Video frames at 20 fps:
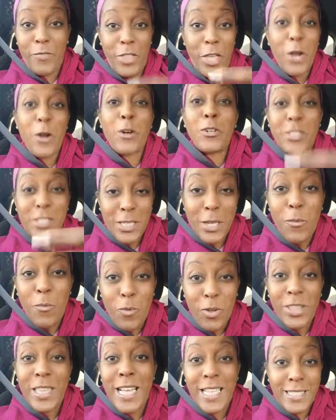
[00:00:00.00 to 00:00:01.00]
They are
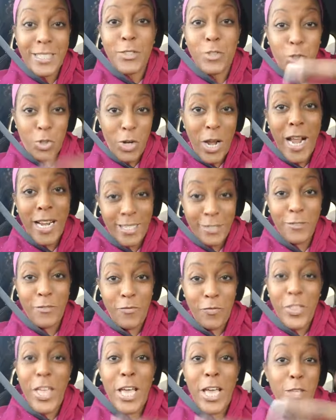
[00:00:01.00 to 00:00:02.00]
someone that's attractive
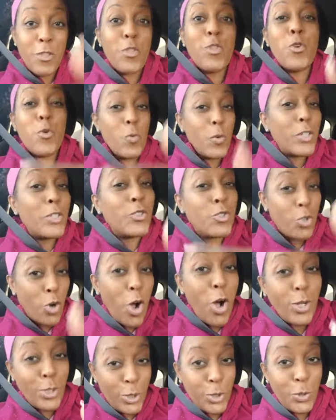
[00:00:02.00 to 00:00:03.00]
that you would
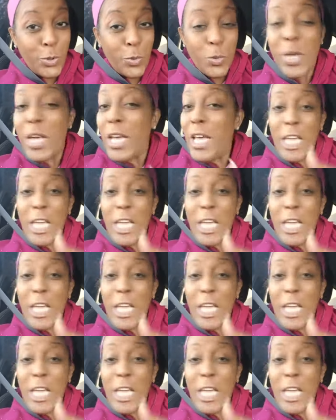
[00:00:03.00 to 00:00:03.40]
draw to